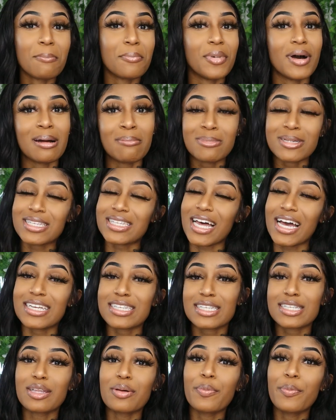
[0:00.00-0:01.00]
But
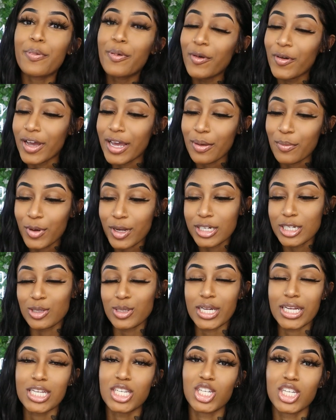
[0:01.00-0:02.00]
besides the point, we're gonna
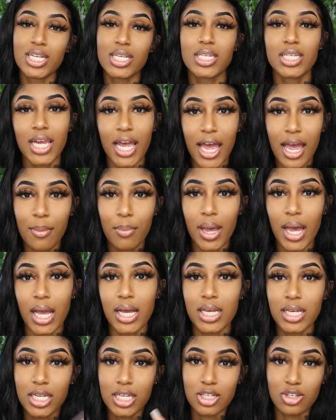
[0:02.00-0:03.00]
do like a chit chat
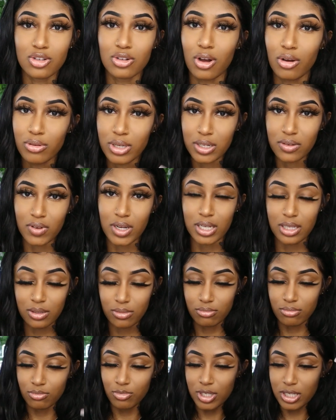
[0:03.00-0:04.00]
package, you know, get ready,
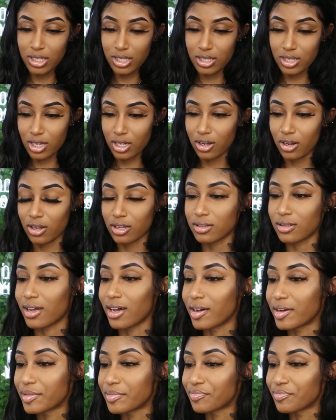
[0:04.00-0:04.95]
what's this shit called,